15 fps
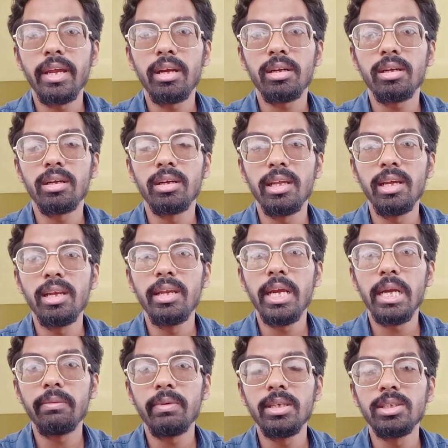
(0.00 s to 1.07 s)
that
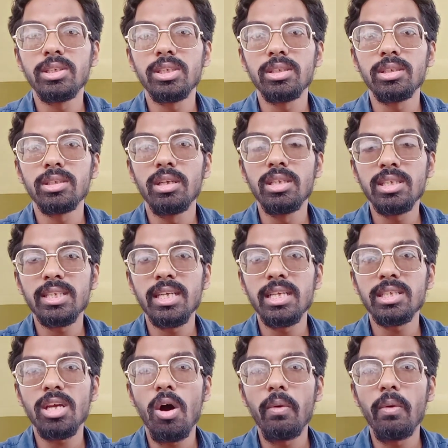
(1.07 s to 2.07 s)
Daily Adventure Incense,